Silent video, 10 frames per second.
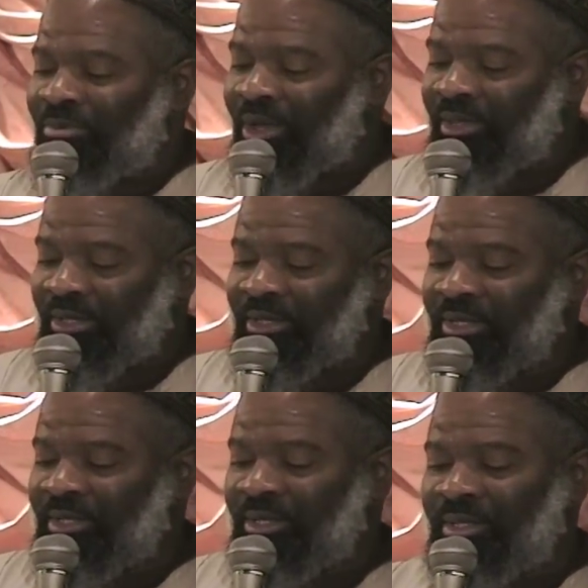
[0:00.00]
brothers and
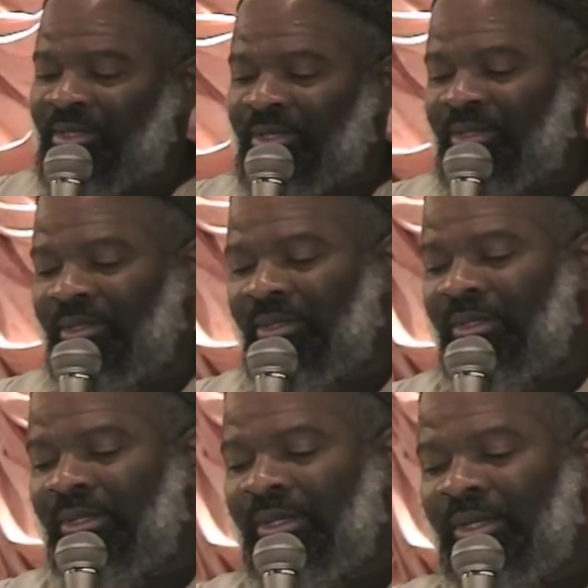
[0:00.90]
sisters,
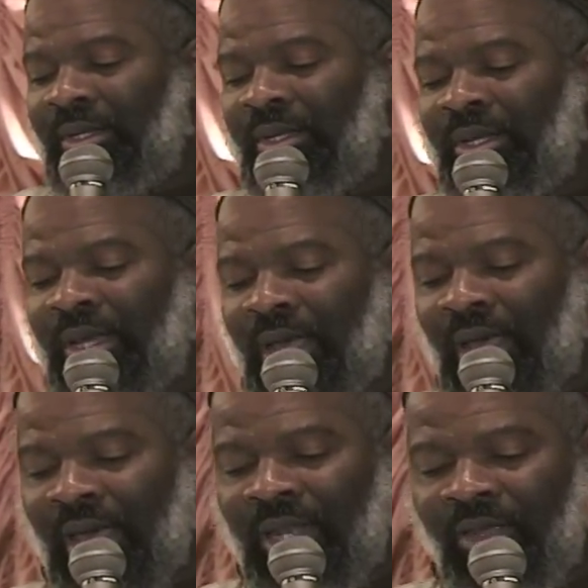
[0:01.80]

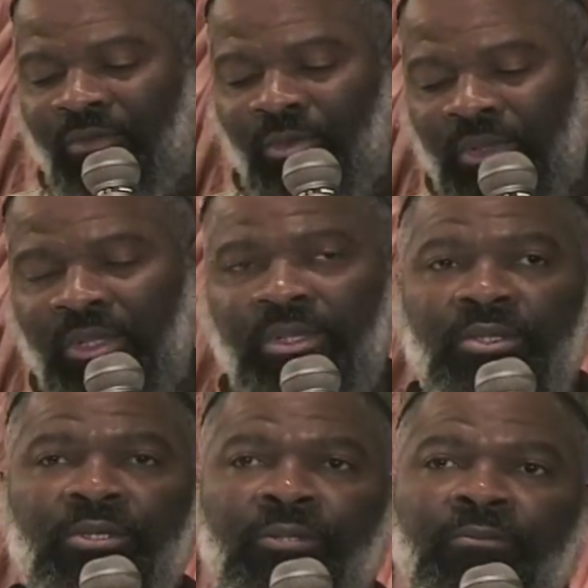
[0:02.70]
I leave you with
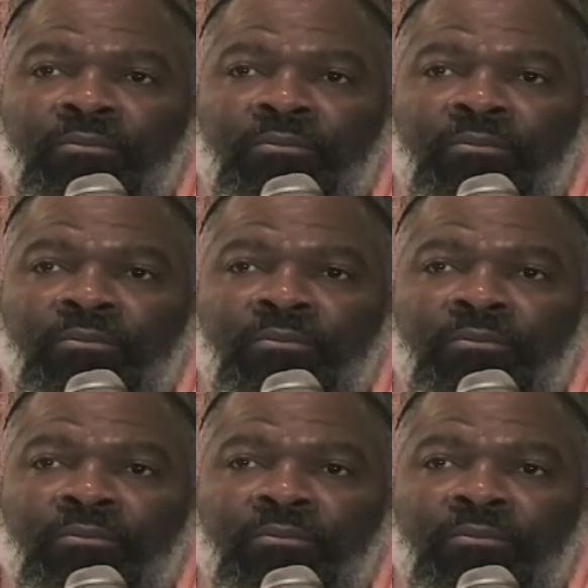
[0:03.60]
this.